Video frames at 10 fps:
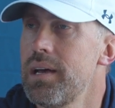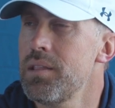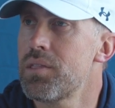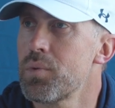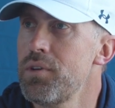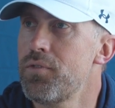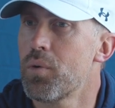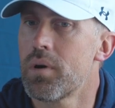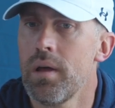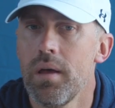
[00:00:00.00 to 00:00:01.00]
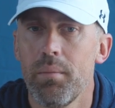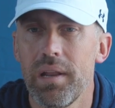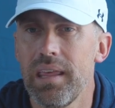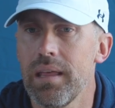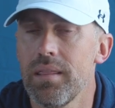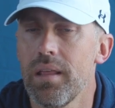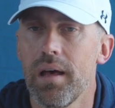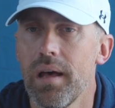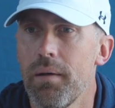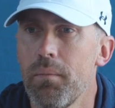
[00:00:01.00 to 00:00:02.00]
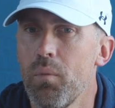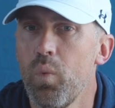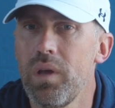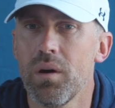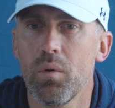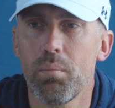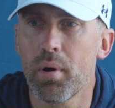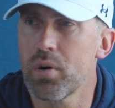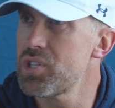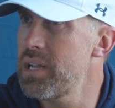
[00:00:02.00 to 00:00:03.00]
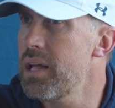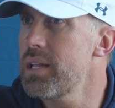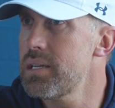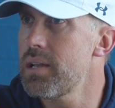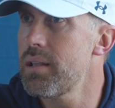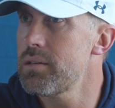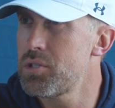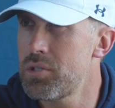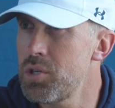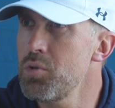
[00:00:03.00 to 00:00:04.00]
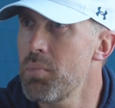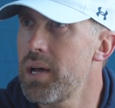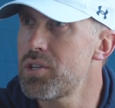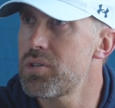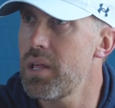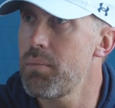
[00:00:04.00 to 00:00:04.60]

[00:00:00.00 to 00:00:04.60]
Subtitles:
in 3-4. But again, we don't personnel it too much.